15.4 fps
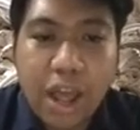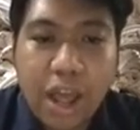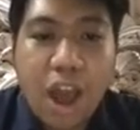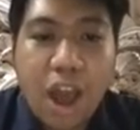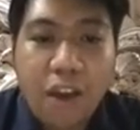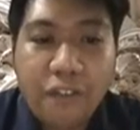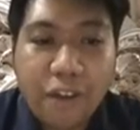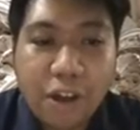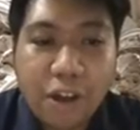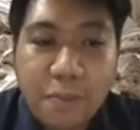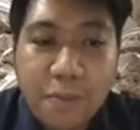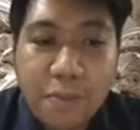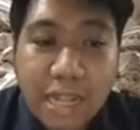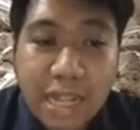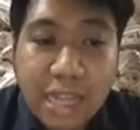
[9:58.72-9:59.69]
of a
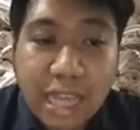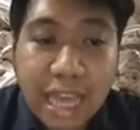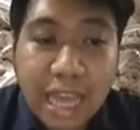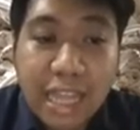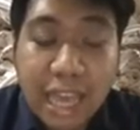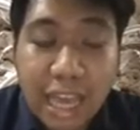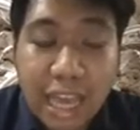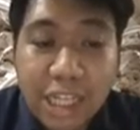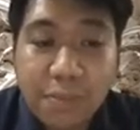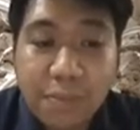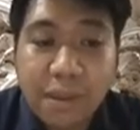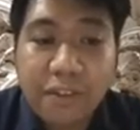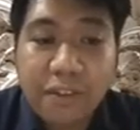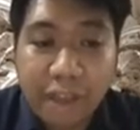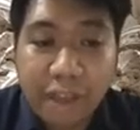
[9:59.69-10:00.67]
community engagement
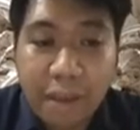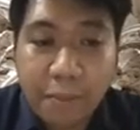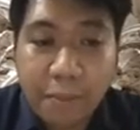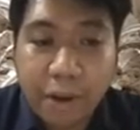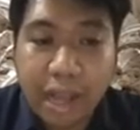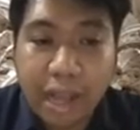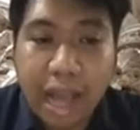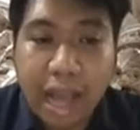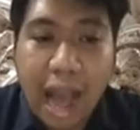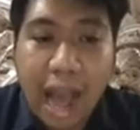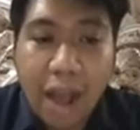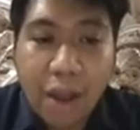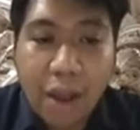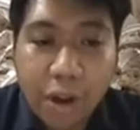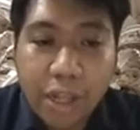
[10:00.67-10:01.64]
framework
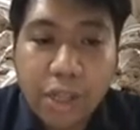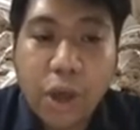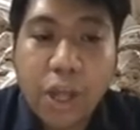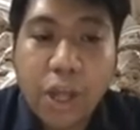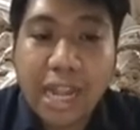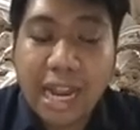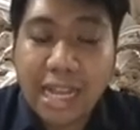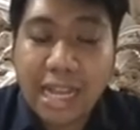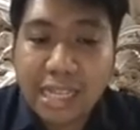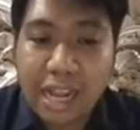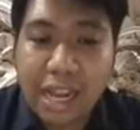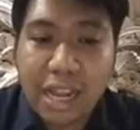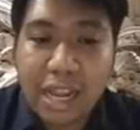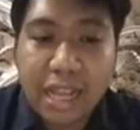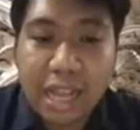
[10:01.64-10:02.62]
anchored on the
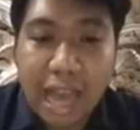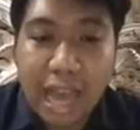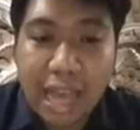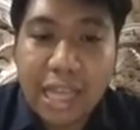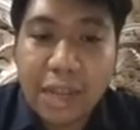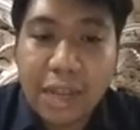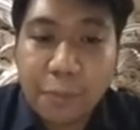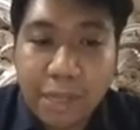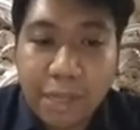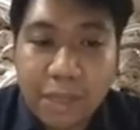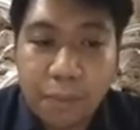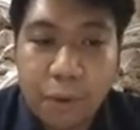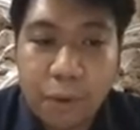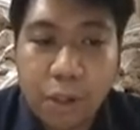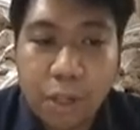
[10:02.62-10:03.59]
Lasallian Guiding
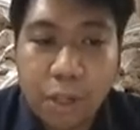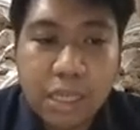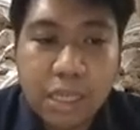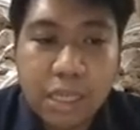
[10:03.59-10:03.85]
Principles,